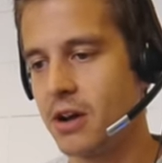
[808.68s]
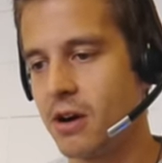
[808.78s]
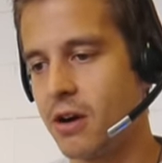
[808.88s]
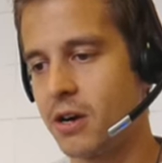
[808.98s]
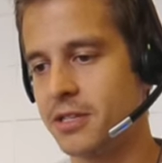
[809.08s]

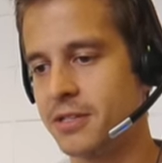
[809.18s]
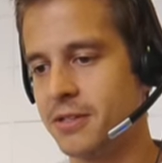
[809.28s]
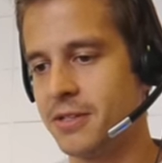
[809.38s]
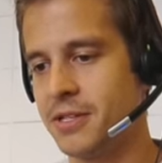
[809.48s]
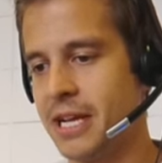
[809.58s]
hard
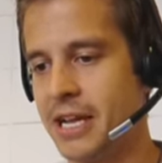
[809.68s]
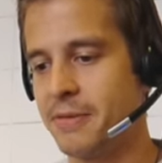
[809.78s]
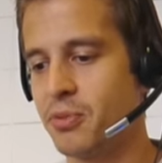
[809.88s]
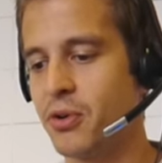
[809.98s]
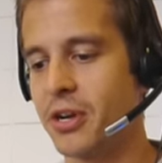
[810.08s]
and,
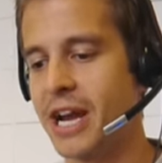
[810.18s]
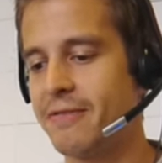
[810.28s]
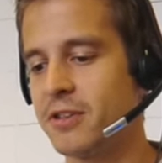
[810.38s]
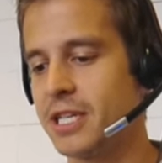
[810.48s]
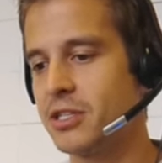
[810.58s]
and put all your
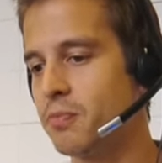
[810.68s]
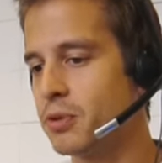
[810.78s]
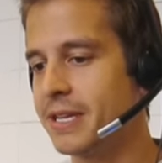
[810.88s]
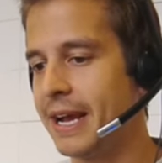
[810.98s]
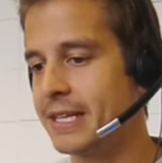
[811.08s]
efforts into
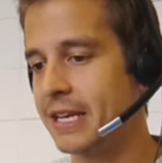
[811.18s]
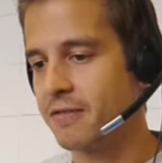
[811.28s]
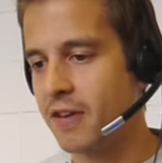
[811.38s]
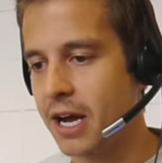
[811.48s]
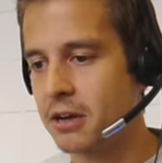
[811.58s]
protecting
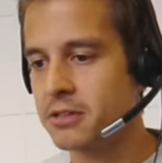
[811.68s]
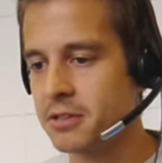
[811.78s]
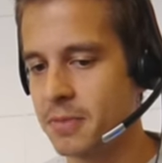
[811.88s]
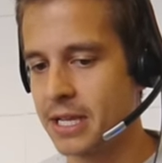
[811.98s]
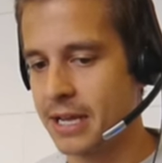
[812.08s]

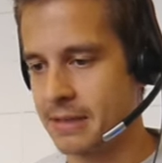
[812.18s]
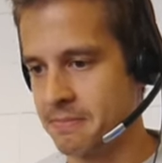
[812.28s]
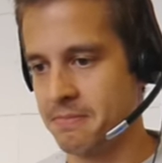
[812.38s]
files, but